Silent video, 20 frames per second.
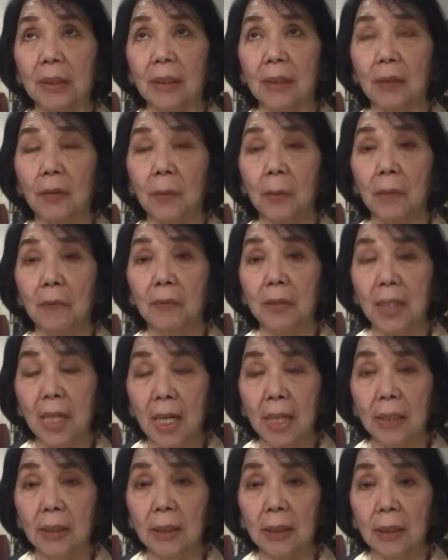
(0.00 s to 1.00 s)
as we have
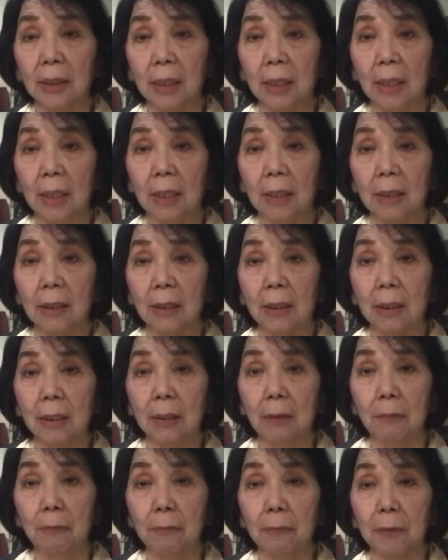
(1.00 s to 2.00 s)
said,
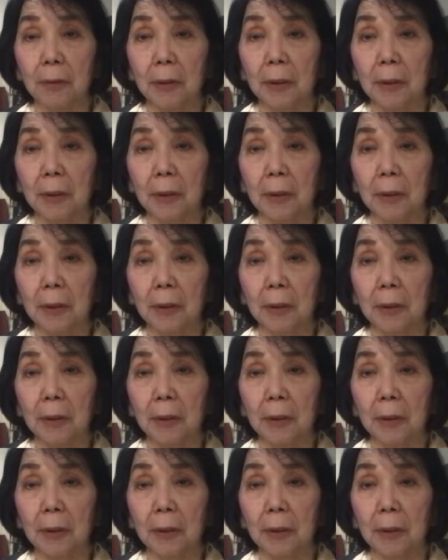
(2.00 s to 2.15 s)
if